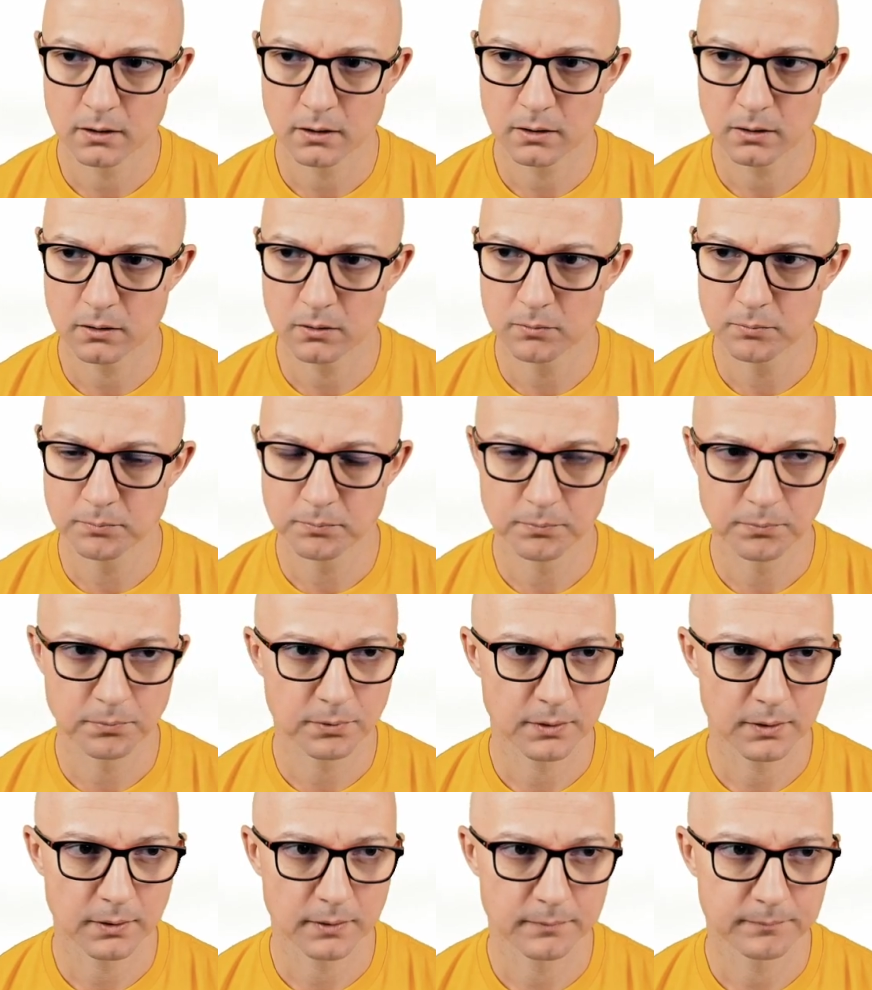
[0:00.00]
Yep,
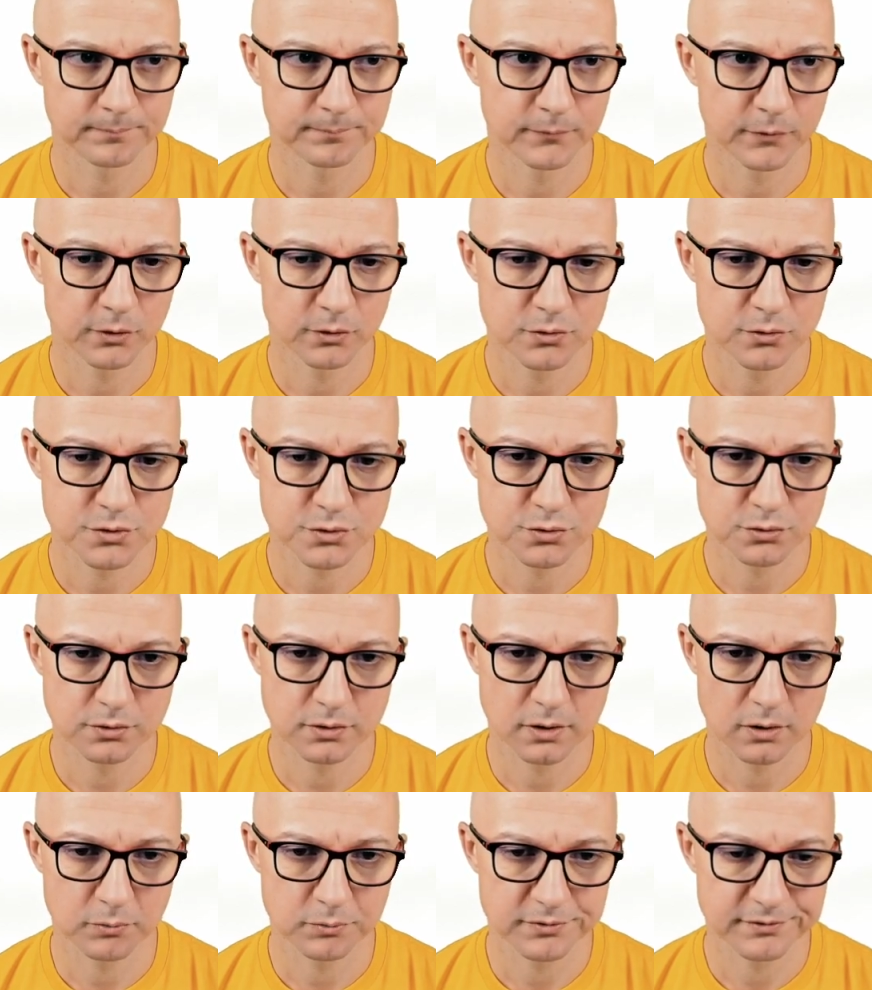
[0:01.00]
you should
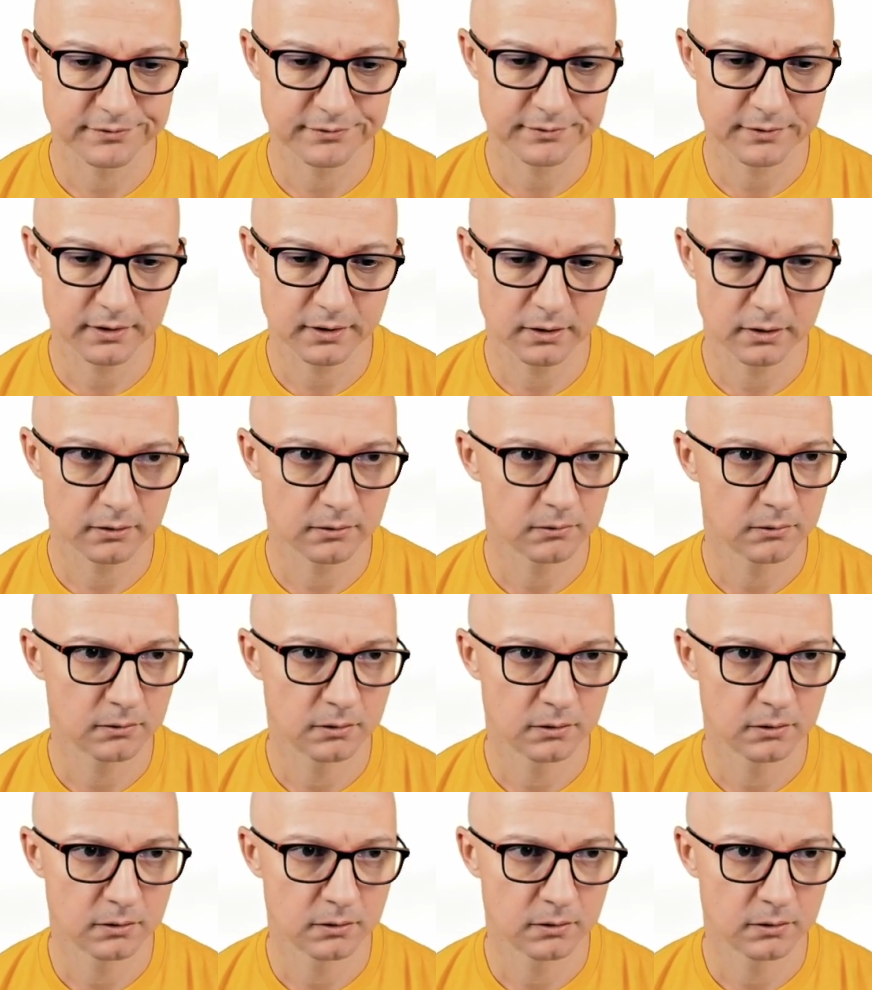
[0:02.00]
now be seeing